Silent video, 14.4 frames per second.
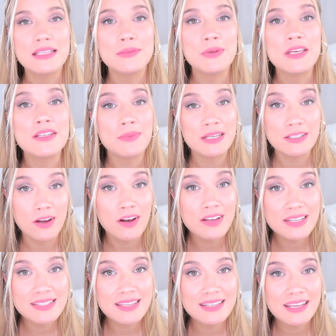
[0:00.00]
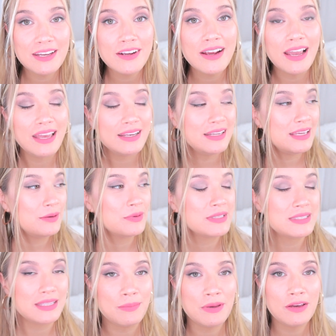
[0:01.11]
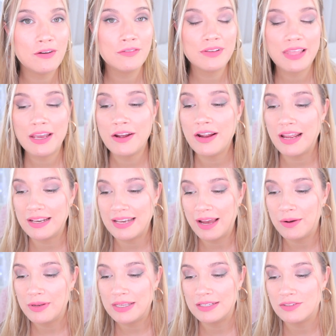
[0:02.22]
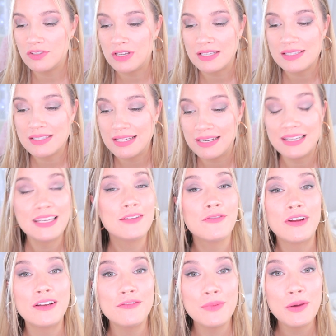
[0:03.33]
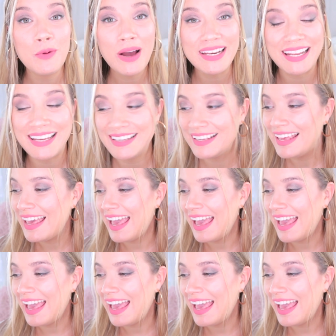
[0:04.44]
it's because my dog is in here and he was sleeping over there and now he's just standing in front of me whining.